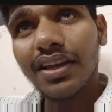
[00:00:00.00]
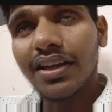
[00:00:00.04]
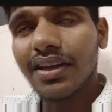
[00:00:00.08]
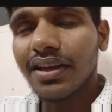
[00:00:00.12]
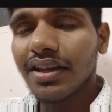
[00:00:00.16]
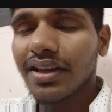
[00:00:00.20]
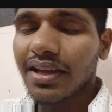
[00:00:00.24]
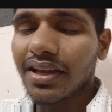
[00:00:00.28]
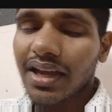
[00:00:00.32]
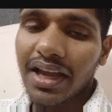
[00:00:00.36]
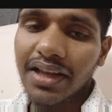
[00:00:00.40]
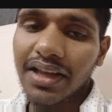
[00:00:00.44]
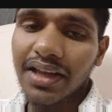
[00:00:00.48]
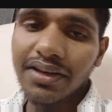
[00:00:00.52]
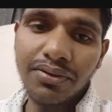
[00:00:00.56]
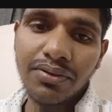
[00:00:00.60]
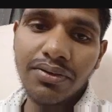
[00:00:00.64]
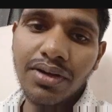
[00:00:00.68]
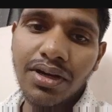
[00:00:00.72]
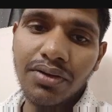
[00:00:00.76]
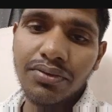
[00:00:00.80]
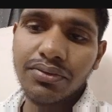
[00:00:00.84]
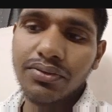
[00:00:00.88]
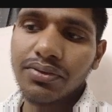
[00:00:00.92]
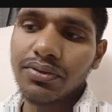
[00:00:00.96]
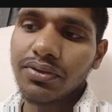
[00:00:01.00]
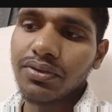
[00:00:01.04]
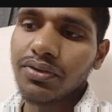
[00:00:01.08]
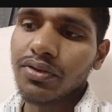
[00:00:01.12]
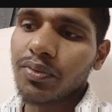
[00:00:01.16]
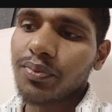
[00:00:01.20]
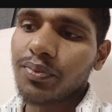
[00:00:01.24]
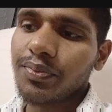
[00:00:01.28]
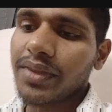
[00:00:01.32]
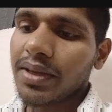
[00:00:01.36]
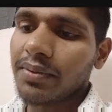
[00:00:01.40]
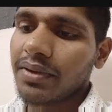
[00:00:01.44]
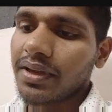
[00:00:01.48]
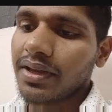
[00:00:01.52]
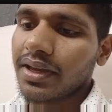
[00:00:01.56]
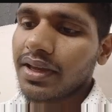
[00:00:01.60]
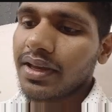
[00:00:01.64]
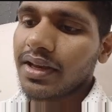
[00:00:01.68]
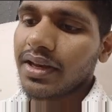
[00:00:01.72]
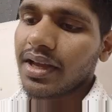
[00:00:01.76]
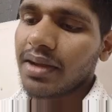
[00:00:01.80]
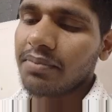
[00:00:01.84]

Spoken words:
I don't know how to group them again.